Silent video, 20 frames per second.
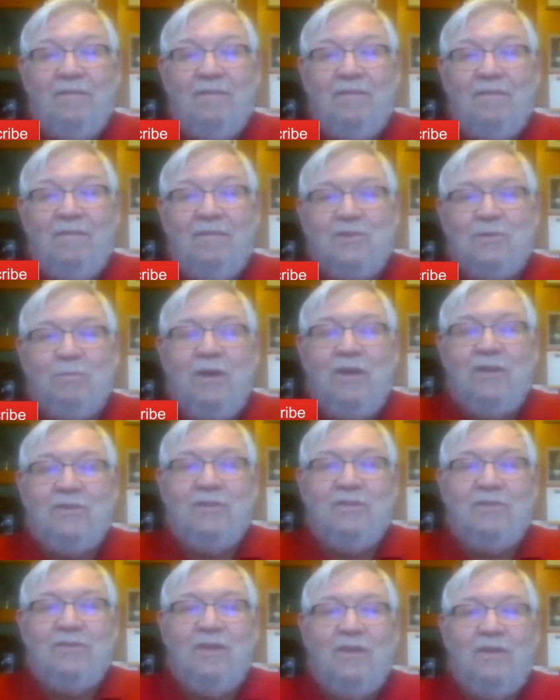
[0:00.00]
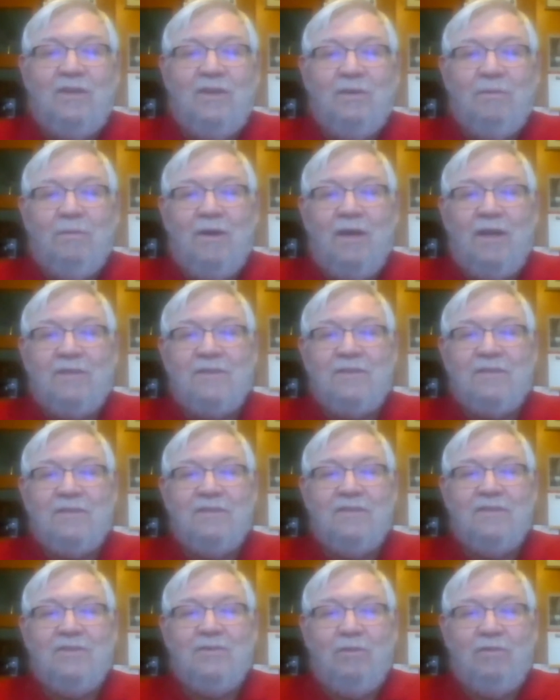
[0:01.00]
situations on U.S.
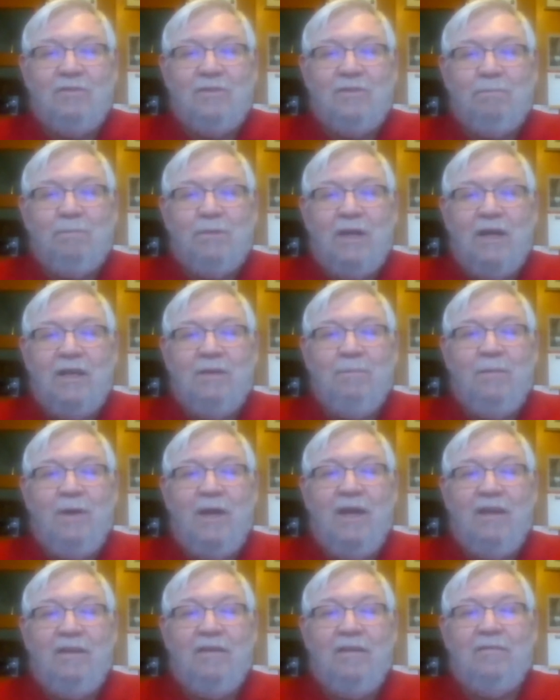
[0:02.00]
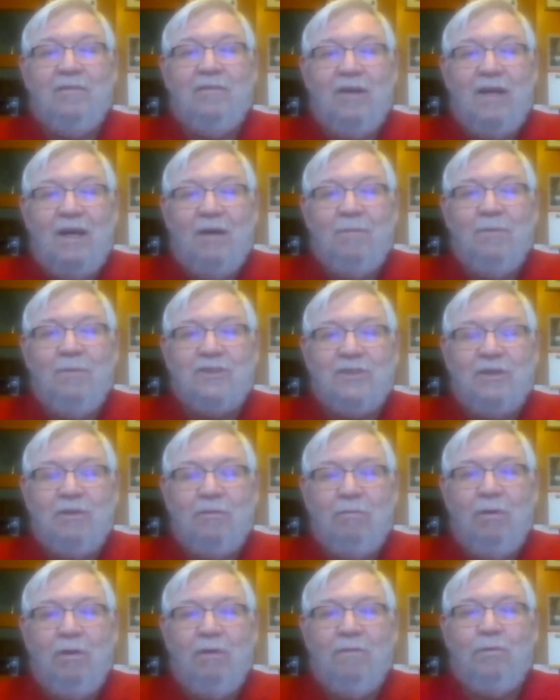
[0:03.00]
supply demand and how much
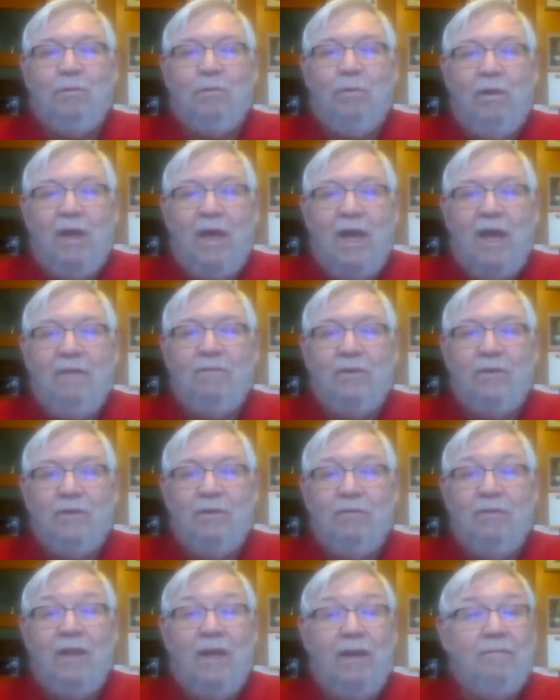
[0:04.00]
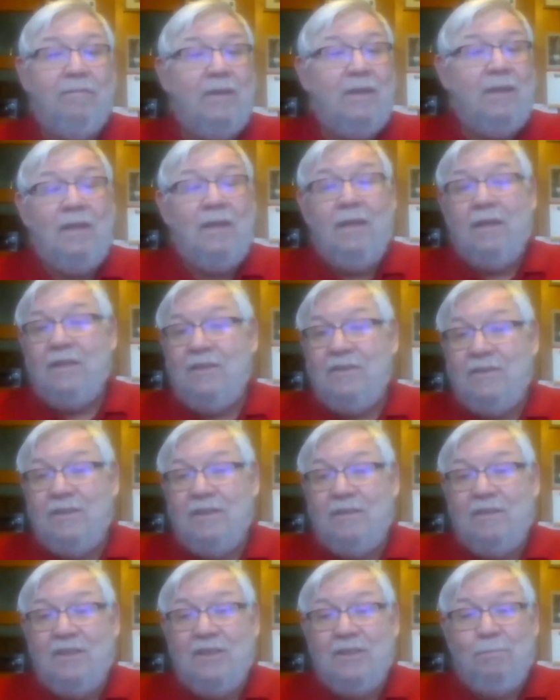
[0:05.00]
carryover we have or don't have. Because
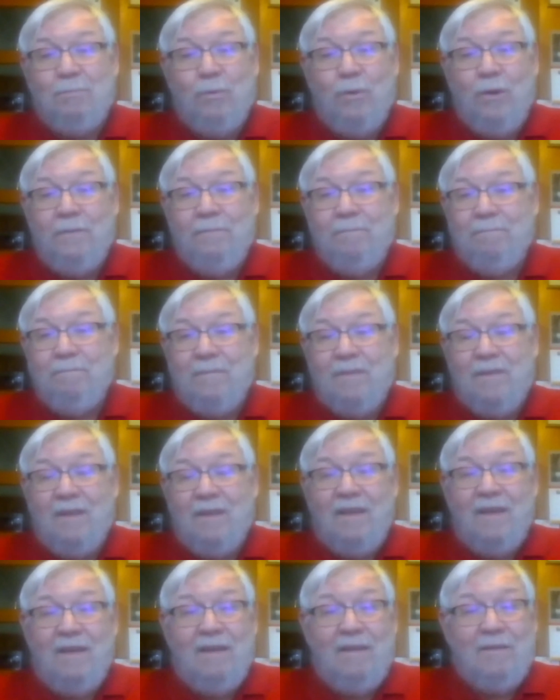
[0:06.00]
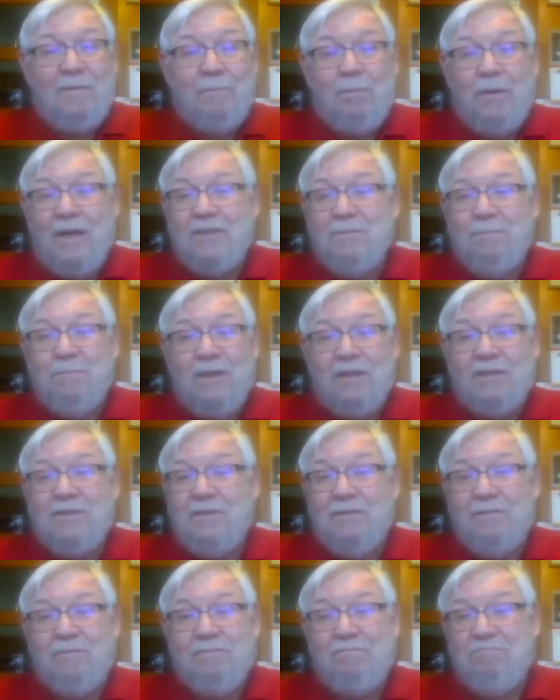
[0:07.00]
at this point, the
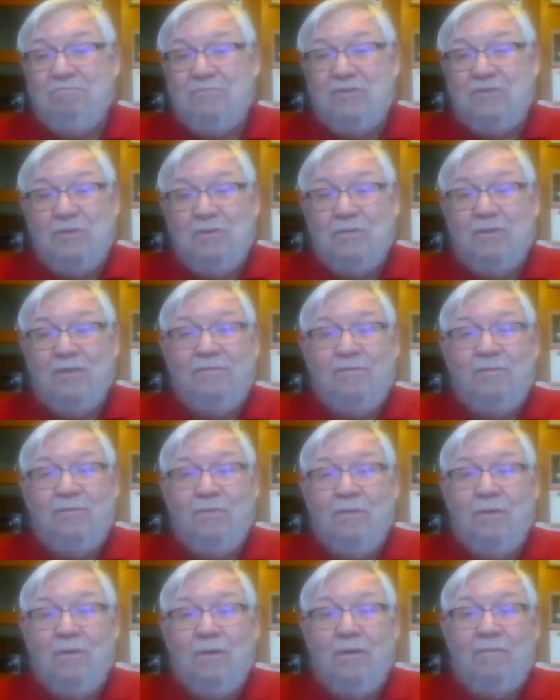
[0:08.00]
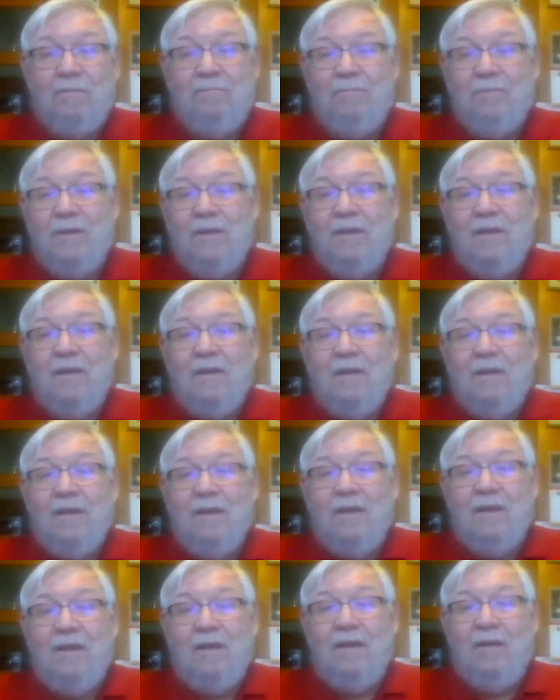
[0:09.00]
prospects of 2 to 4
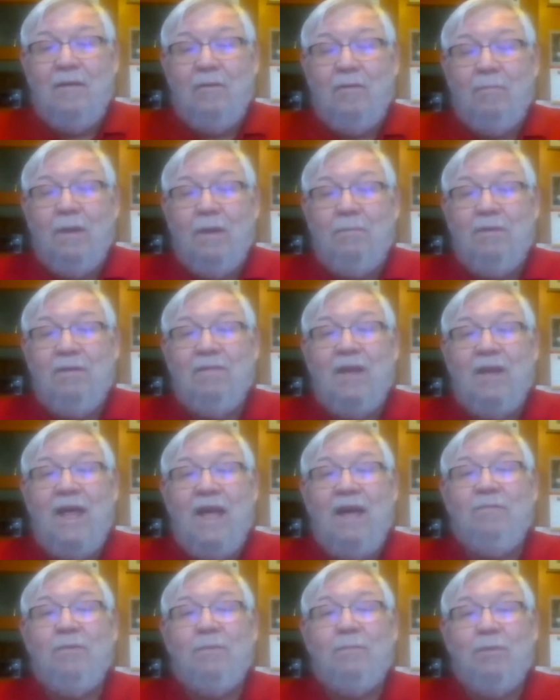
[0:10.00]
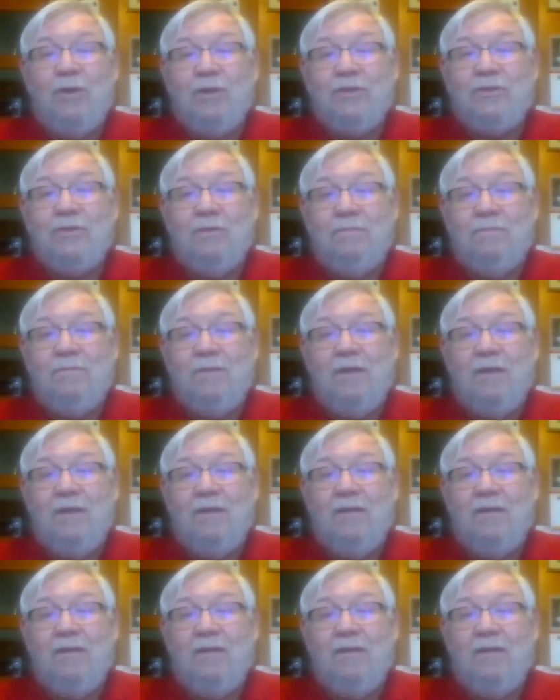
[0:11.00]
or maybe even half a bushel,